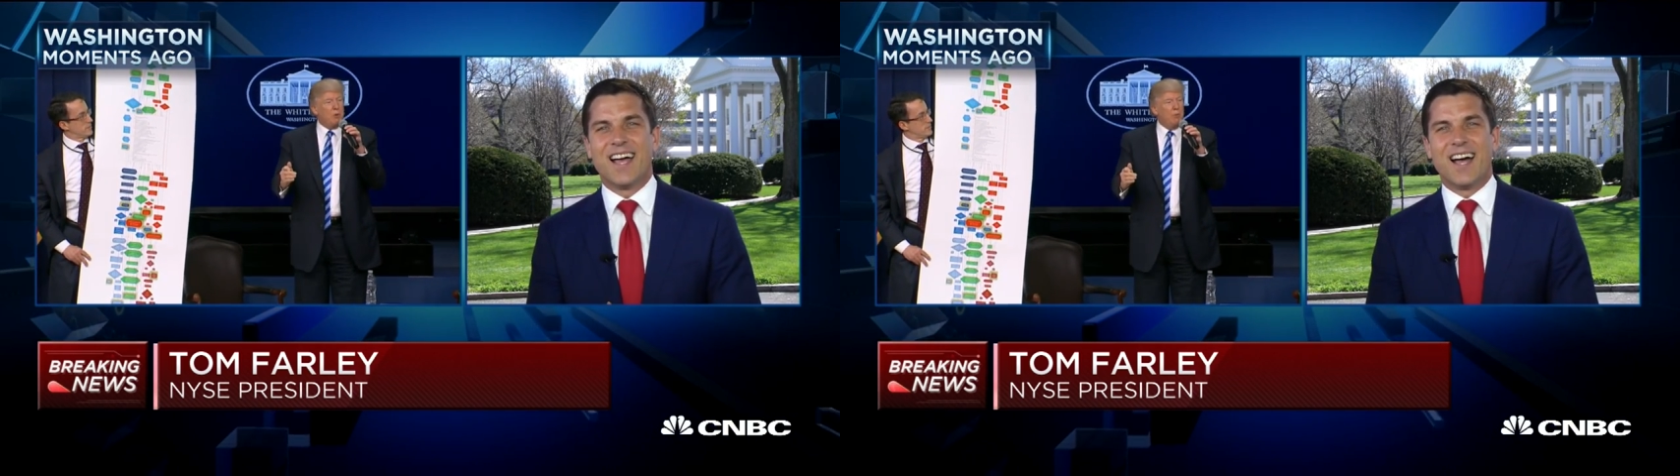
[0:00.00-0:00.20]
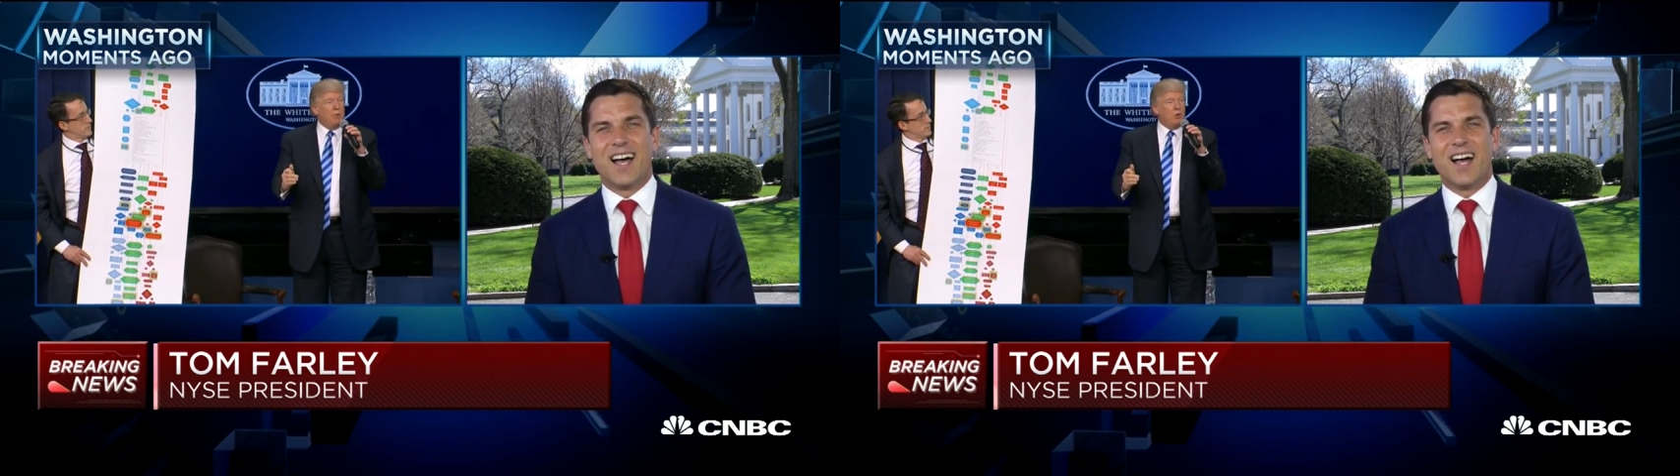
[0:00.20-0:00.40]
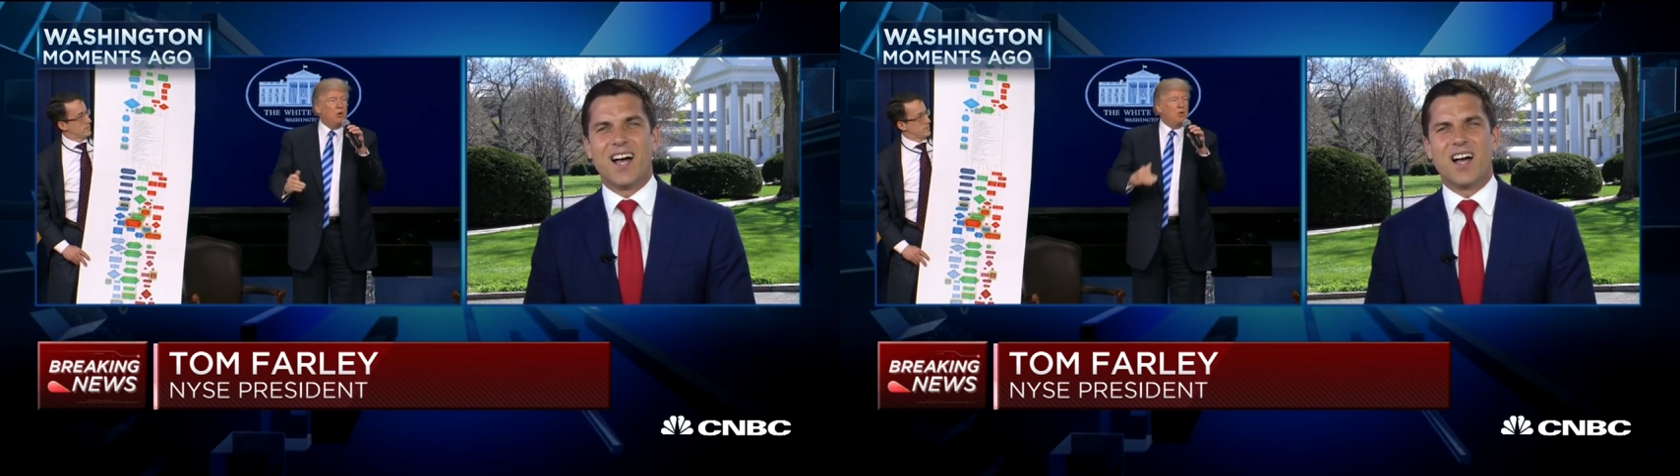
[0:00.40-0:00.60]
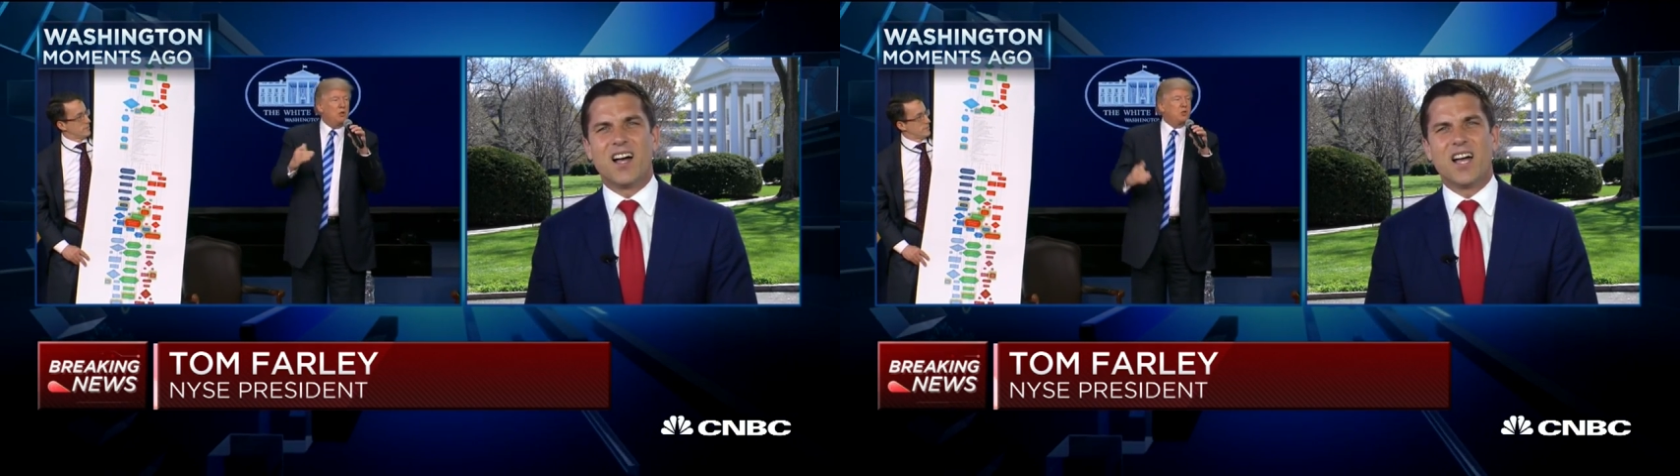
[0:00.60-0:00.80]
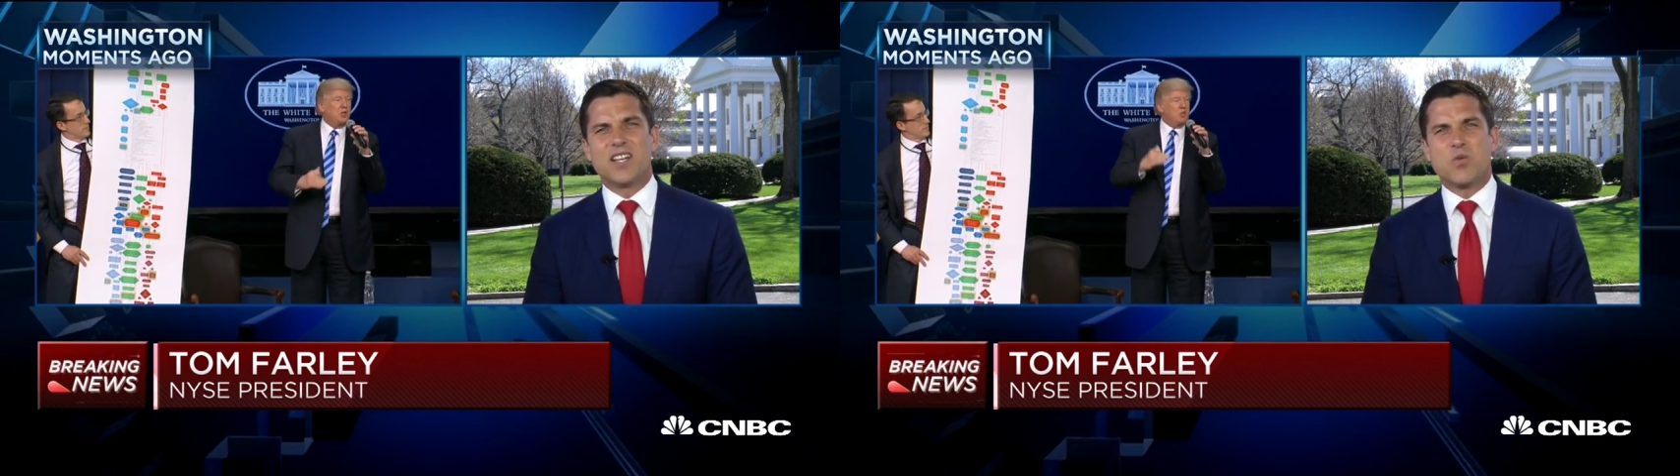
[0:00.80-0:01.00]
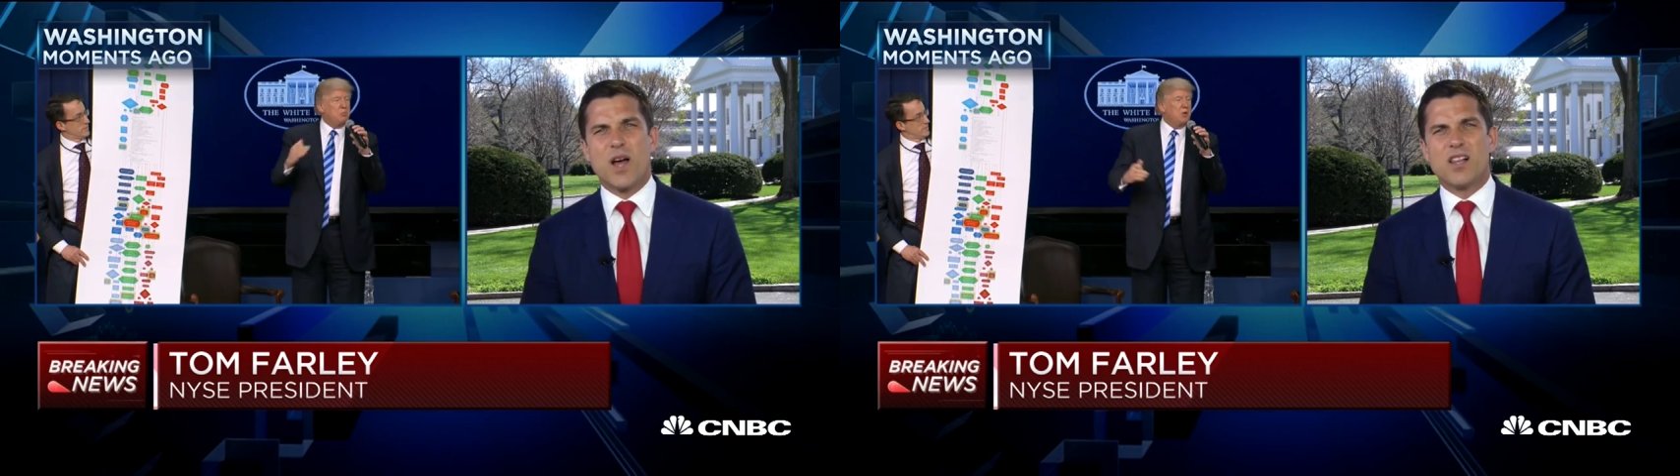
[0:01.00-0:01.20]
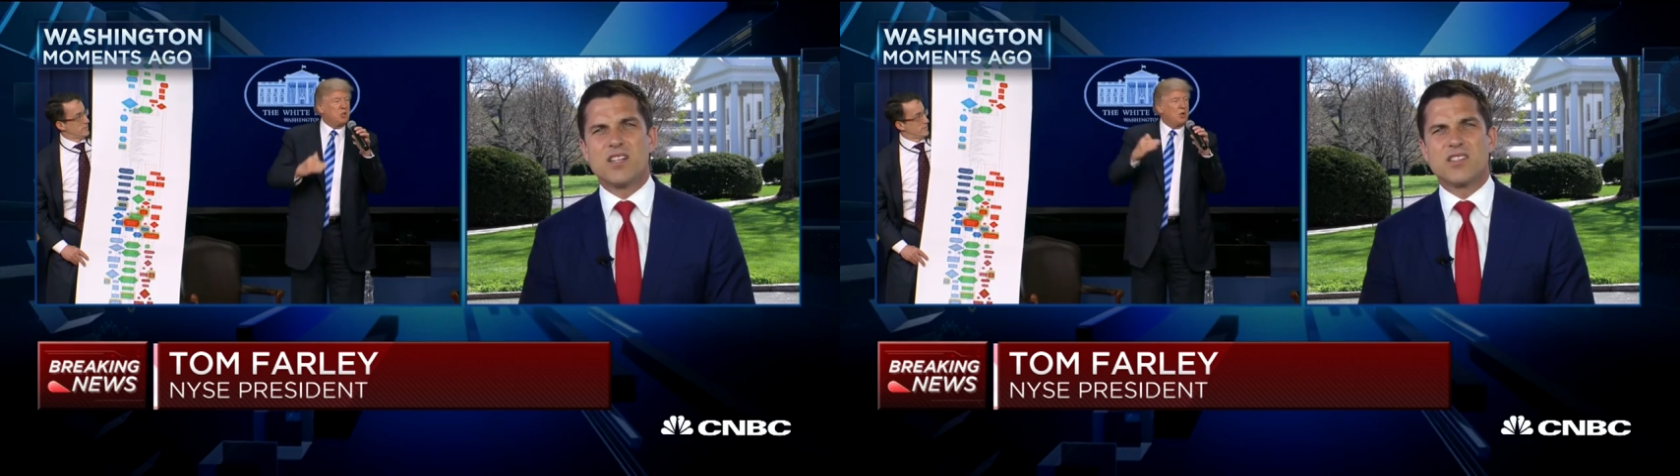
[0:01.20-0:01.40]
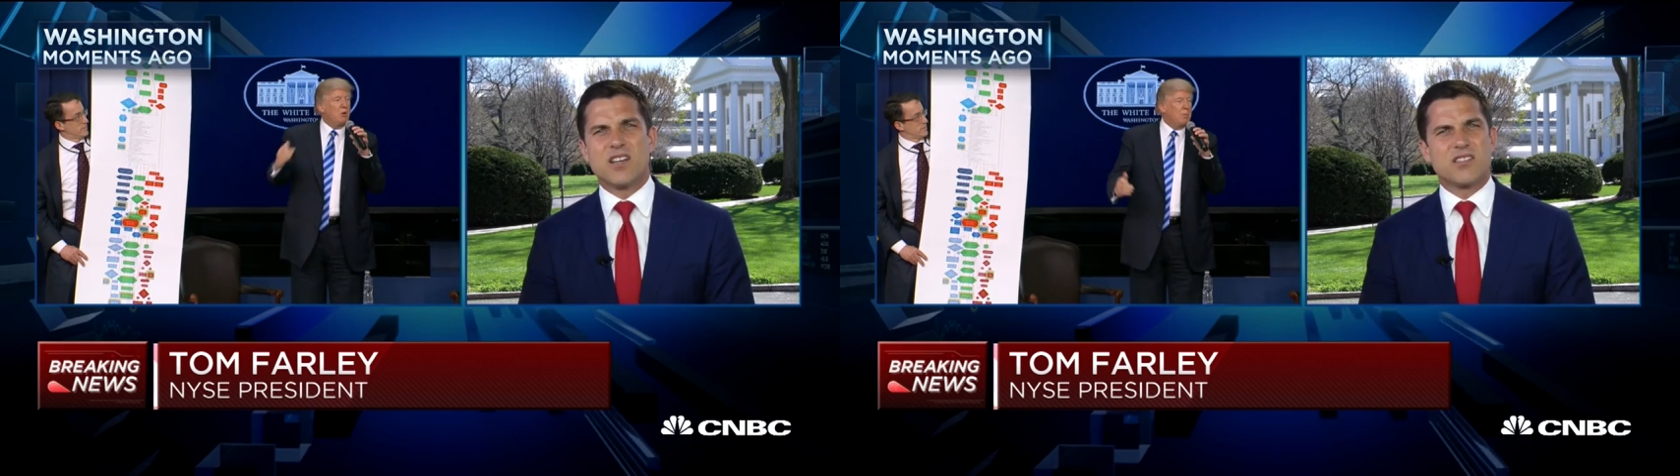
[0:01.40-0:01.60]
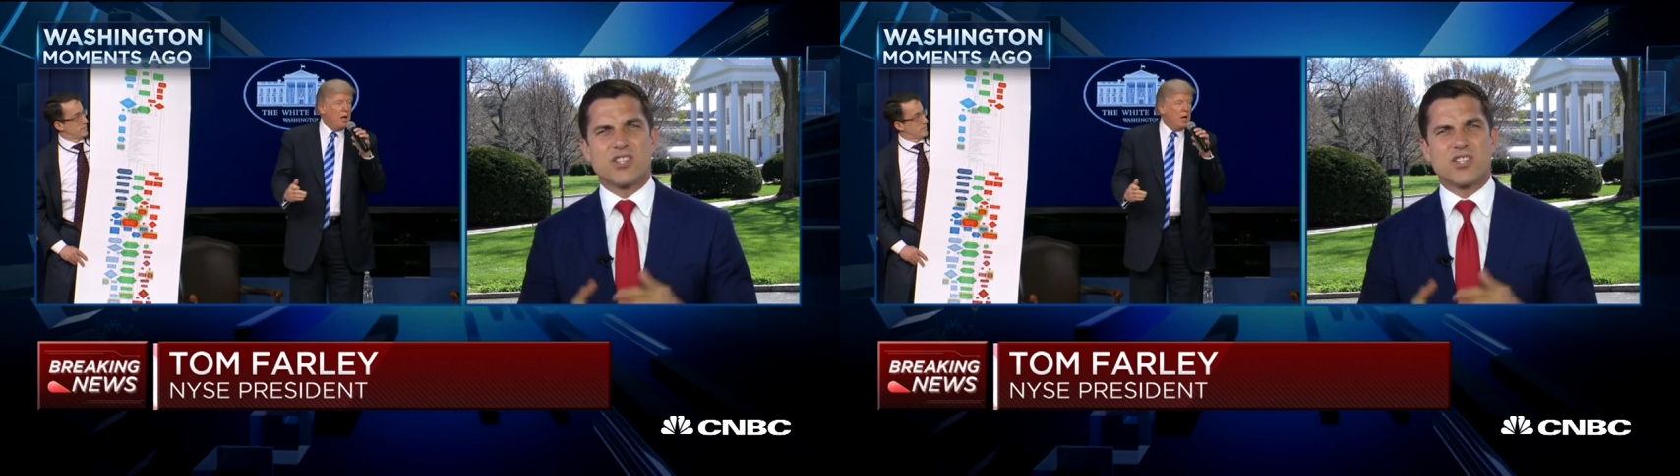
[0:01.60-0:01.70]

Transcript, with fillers: Uh, uh, as well as uh,